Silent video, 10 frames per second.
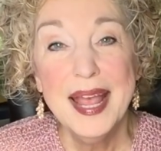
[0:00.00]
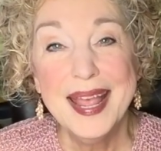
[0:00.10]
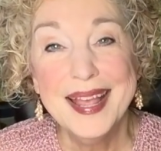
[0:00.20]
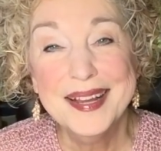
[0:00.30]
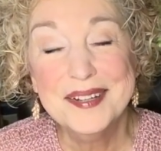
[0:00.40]

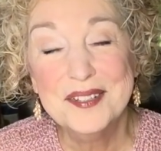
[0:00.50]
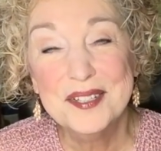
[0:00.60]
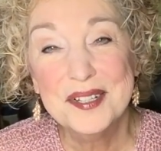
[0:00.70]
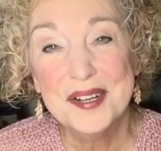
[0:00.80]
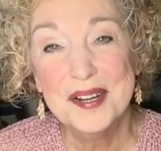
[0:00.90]
And
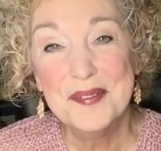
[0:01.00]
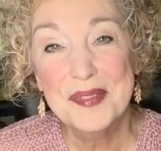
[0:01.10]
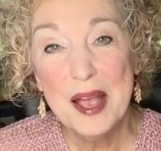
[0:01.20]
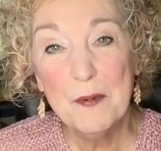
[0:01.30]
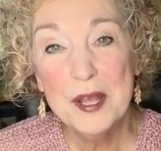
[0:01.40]

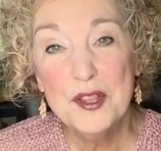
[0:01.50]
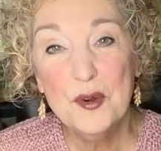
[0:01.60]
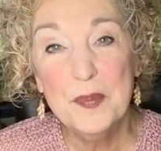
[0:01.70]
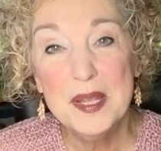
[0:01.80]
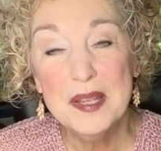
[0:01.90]
that way
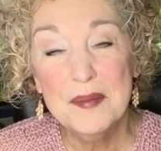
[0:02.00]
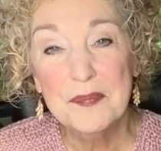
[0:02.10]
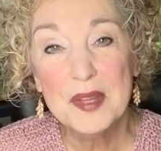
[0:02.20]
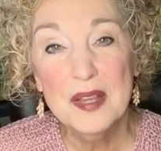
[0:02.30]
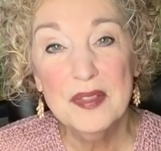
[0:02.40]
you'll be
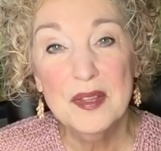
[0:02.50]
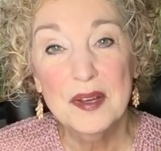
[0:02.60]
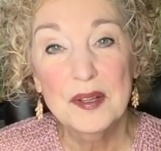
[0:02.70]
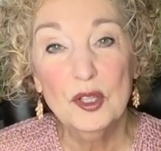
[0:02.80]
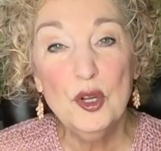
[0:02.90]
in
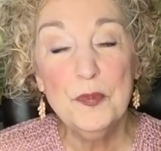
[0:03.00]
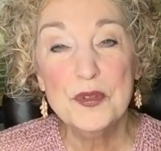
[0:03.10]
the loop,